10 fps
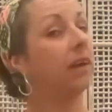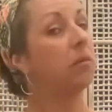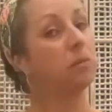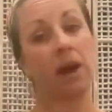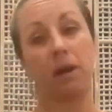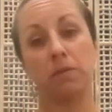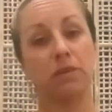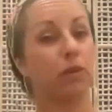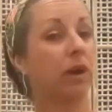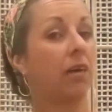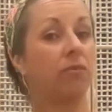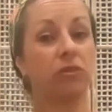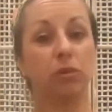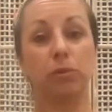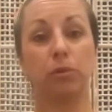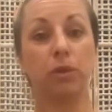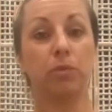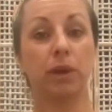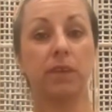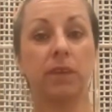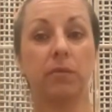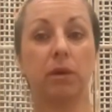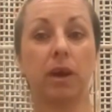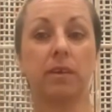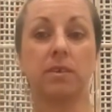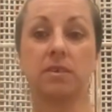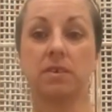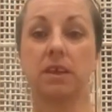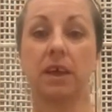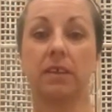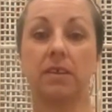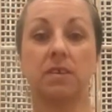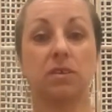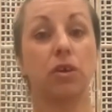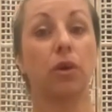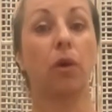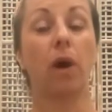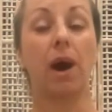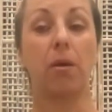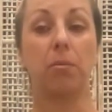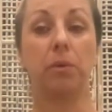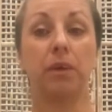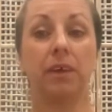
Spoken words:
Perhaps you're comfortable with breathing practices like this and you go up